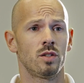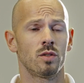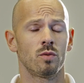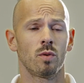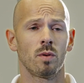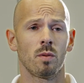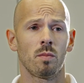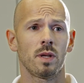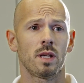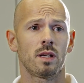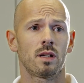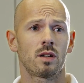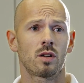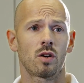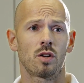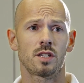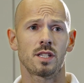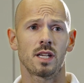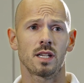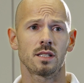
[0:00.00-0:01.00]
you will be
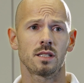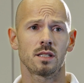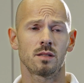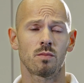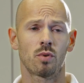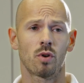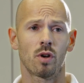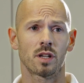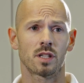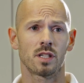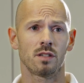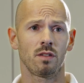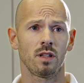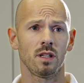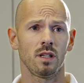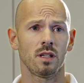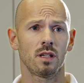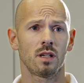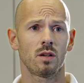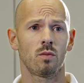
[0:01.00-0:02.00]
contacted
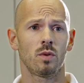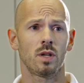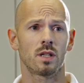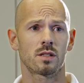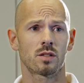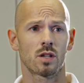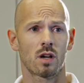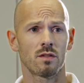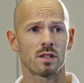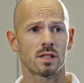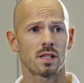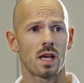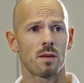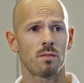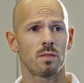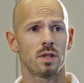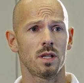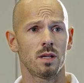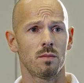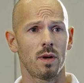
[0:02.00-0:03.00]
proactively via service
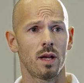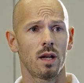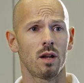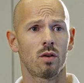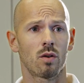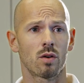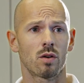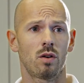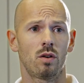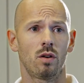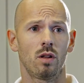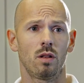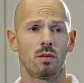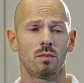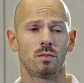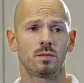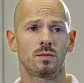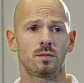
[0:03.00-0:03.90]
app, email or call.